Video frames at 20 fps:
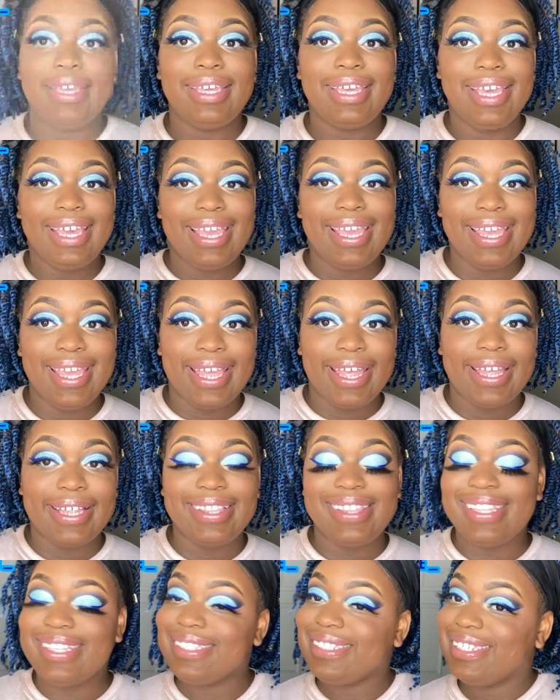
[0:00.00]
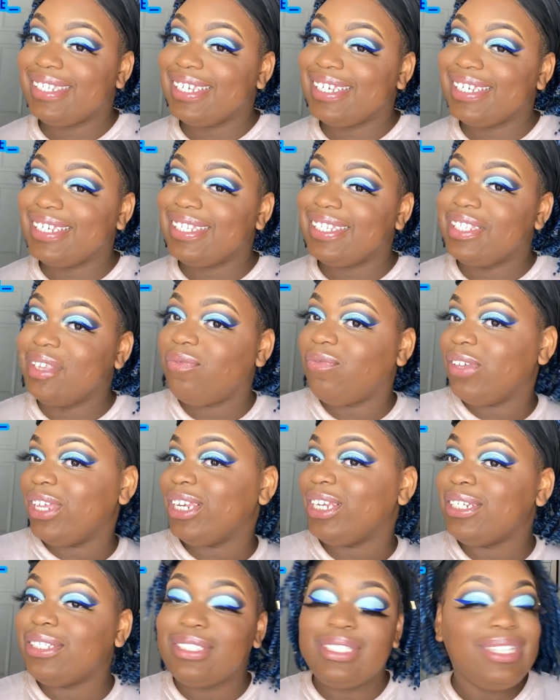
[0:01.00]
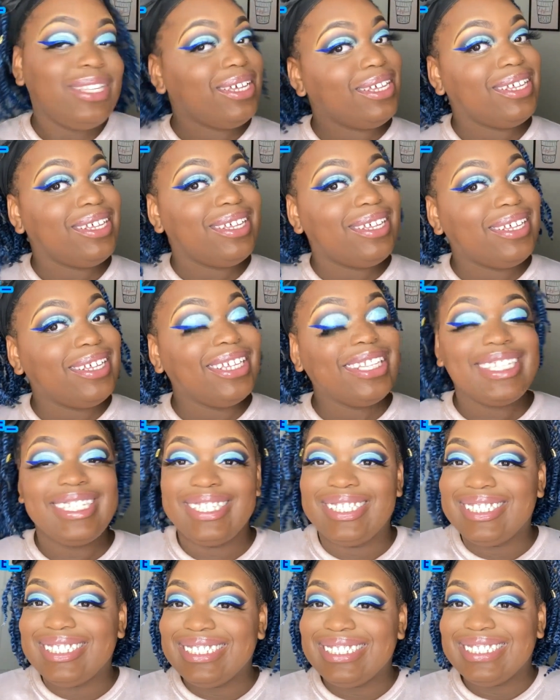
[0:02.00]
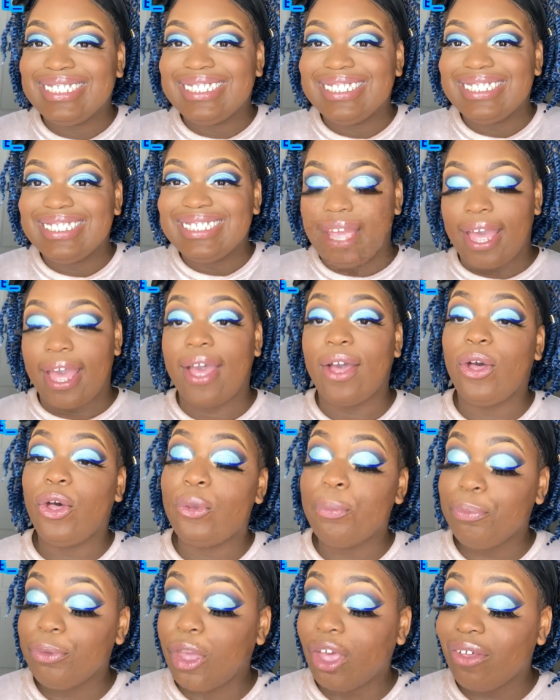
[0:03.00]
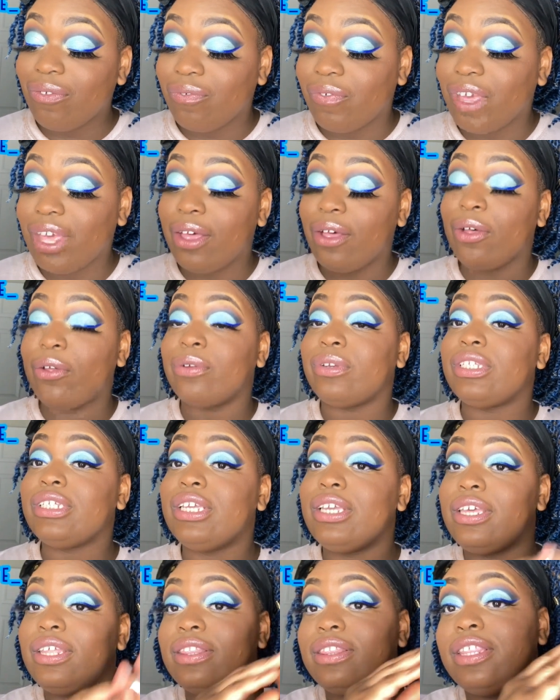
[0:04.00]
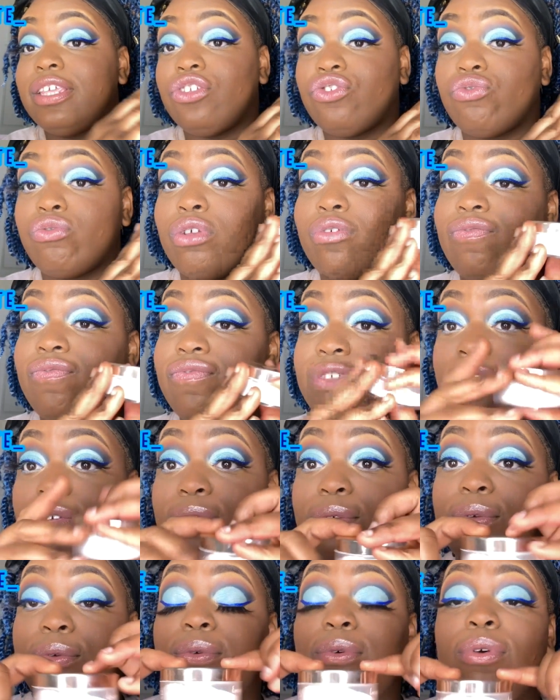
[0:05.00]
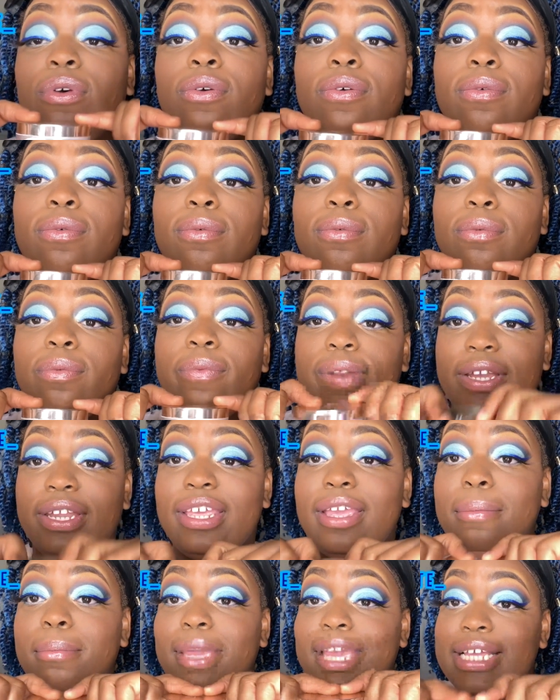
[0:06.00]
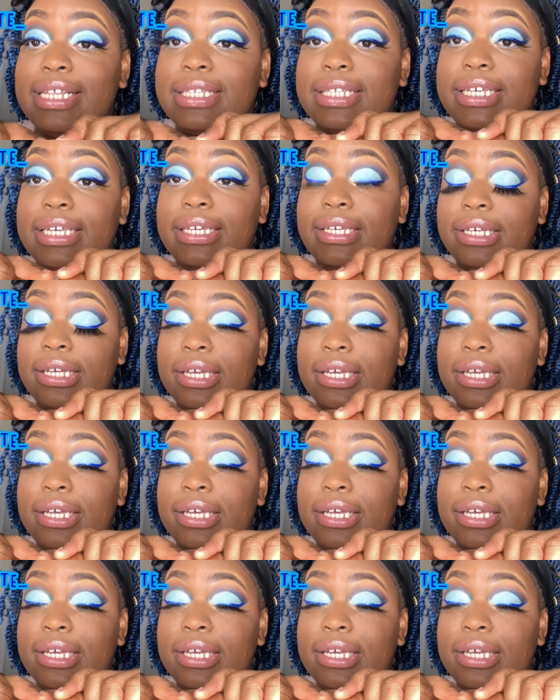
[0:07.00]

And this is the finished look. I hope y'all found this review really amazing.